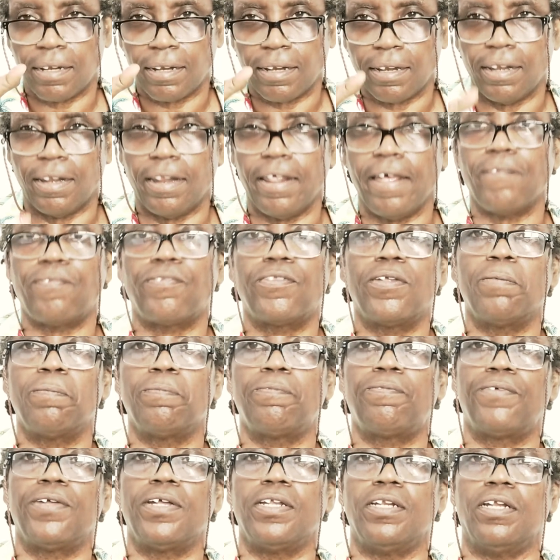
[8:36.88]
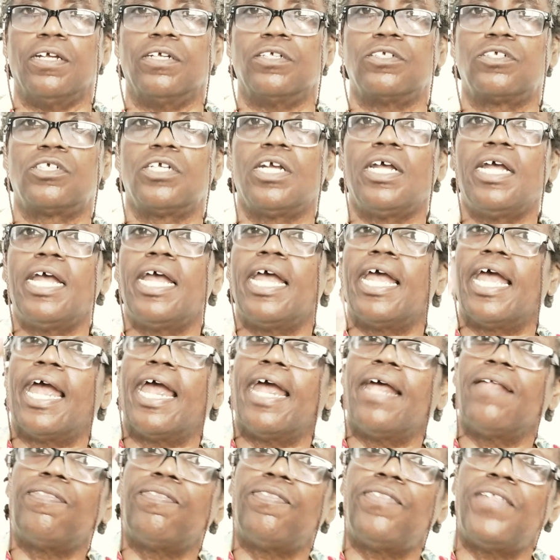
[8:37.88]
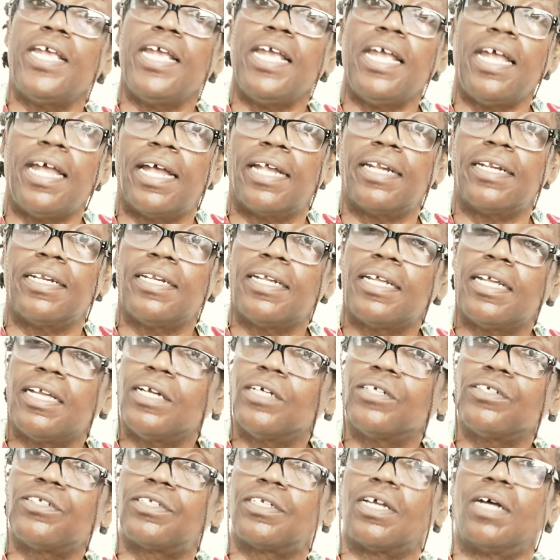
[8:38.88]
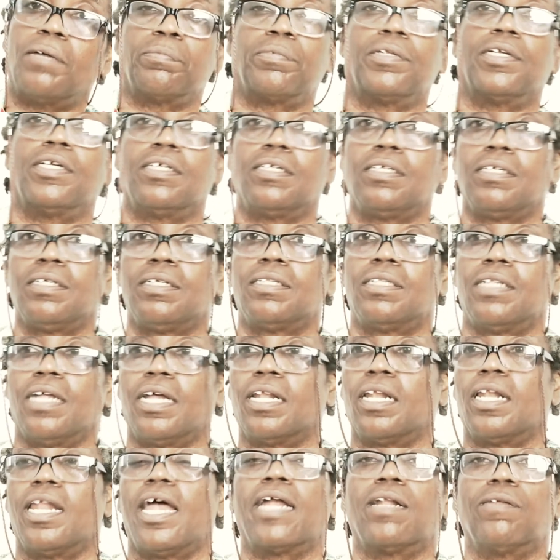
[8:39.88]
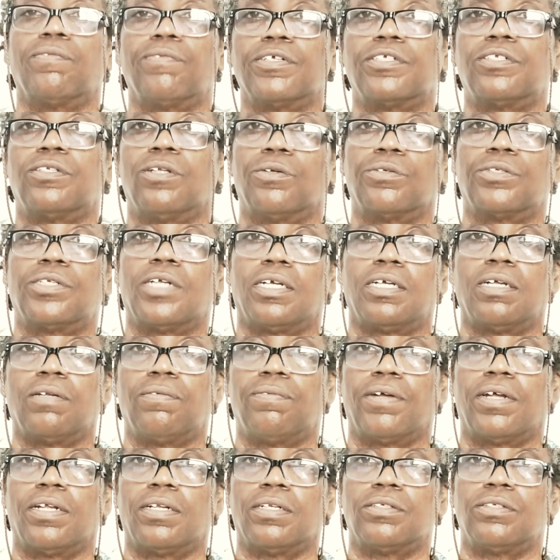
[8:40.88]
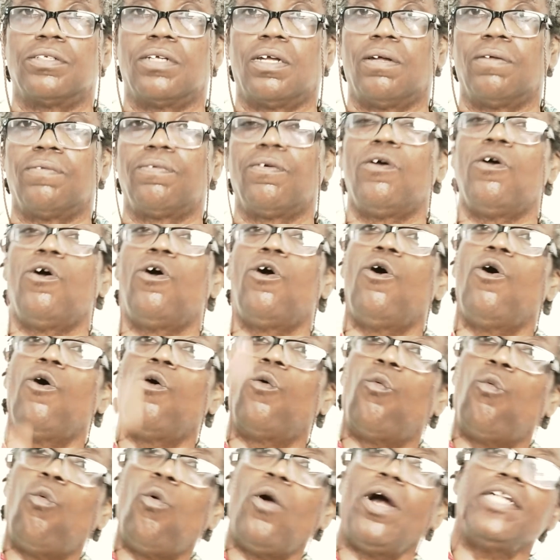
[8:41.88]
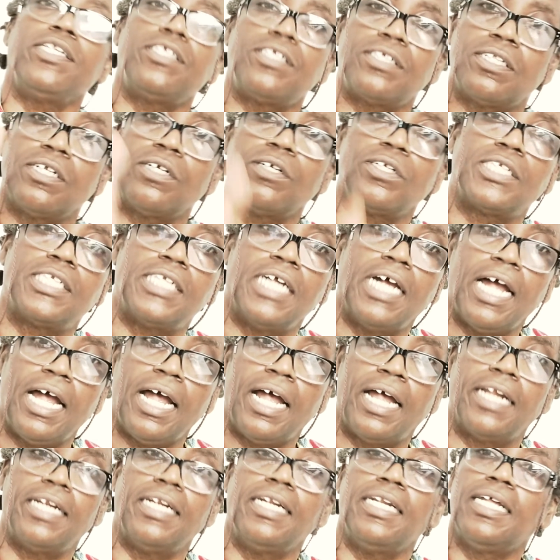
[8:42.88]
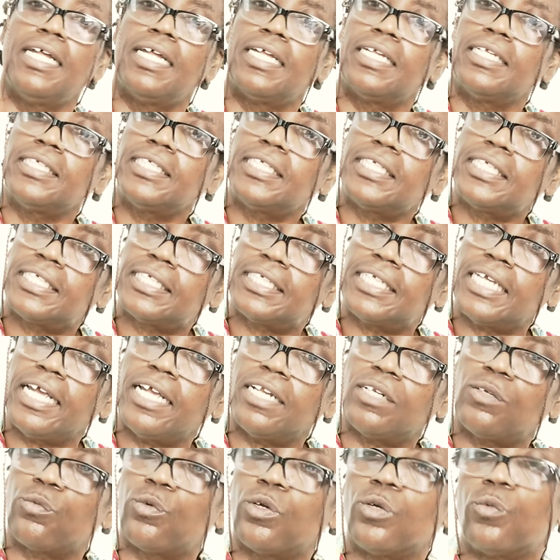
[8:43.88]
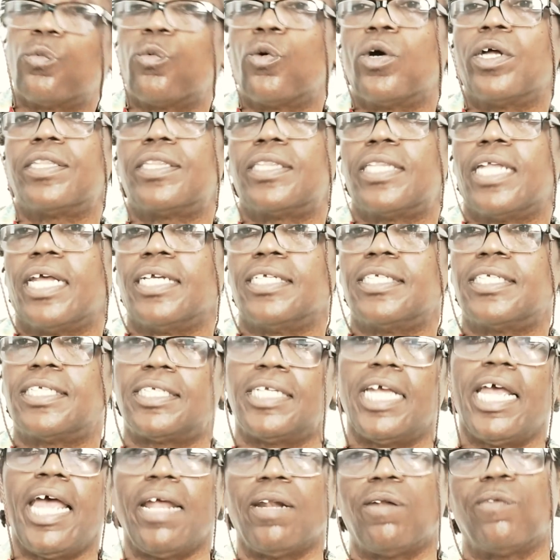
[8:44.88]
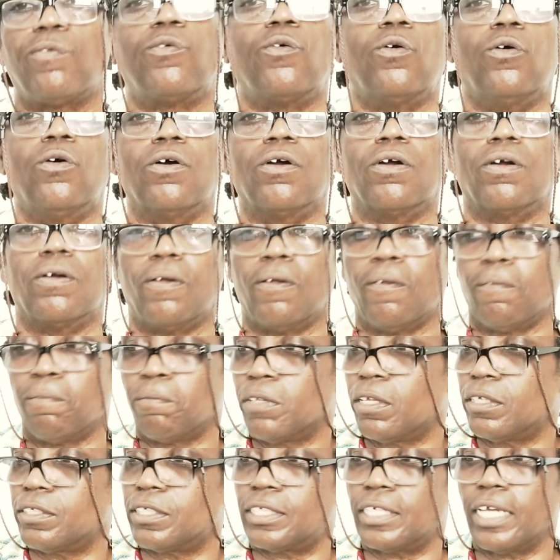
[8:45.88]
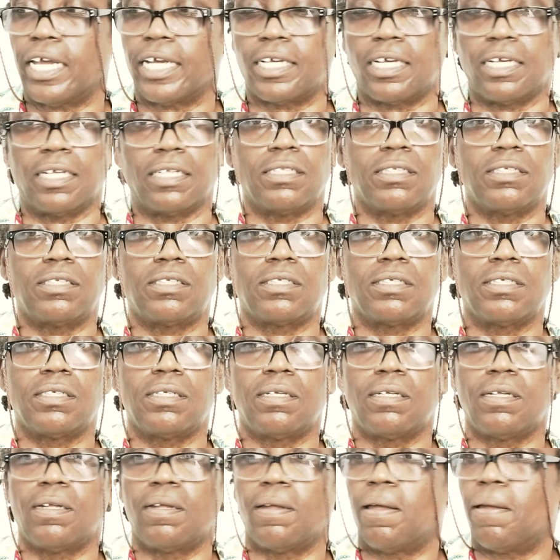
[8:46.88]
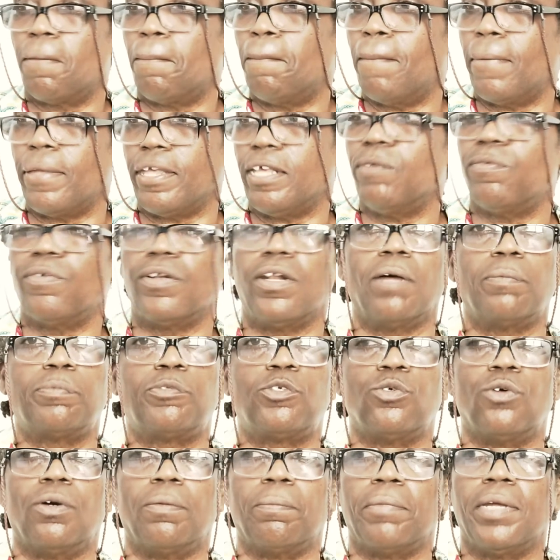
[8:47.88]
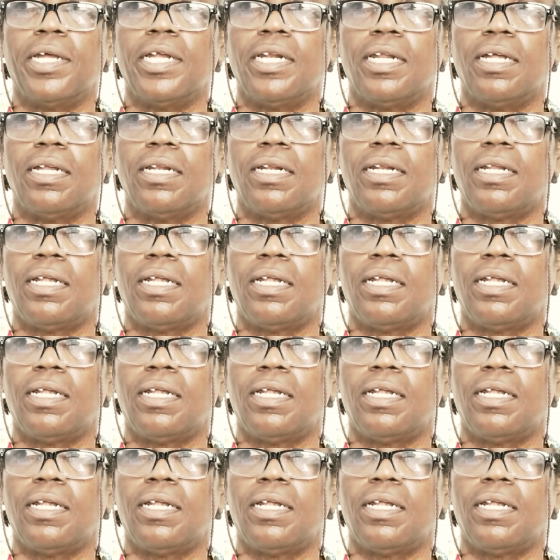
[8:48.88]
Let them finish. And then here's something that a lot of us don't take advantage of. Once they're done, sit with what they said for seconds, even up to a minute,